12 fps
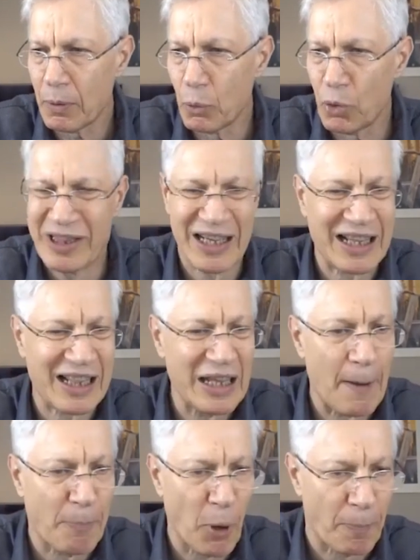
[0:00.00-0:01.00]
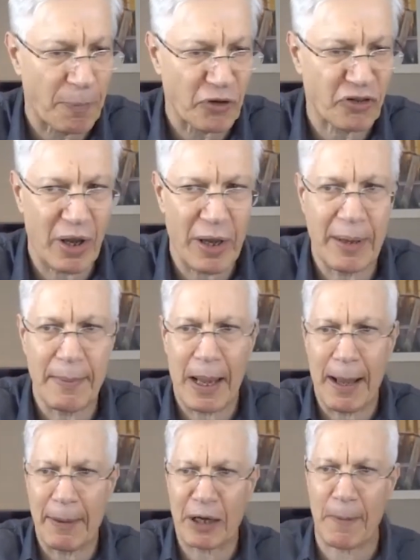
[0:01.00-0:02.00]
with a clear purpose. So it,
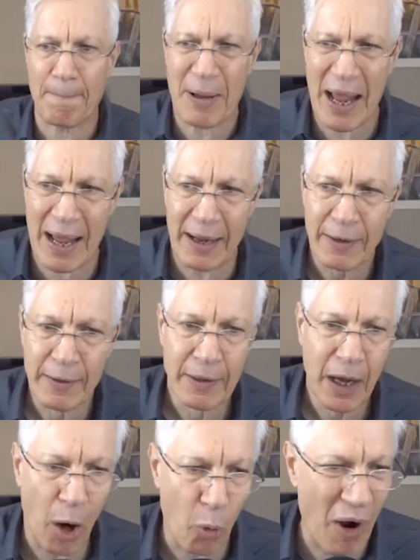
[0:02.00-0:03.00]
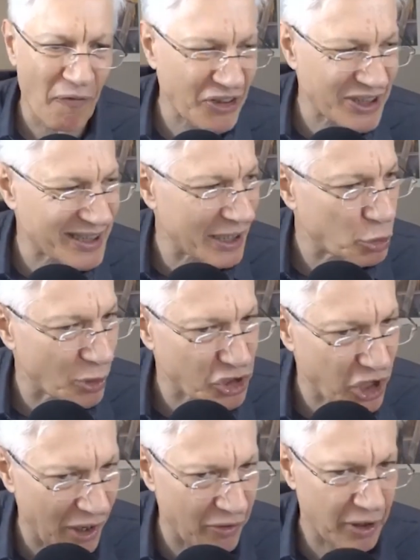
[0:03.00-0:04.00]
it, compare a welfare state to a
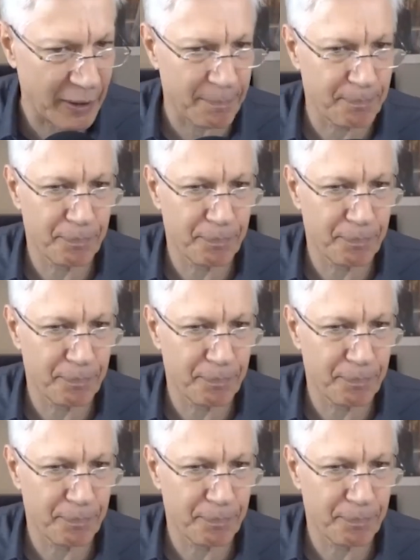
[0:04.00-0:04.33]
charity.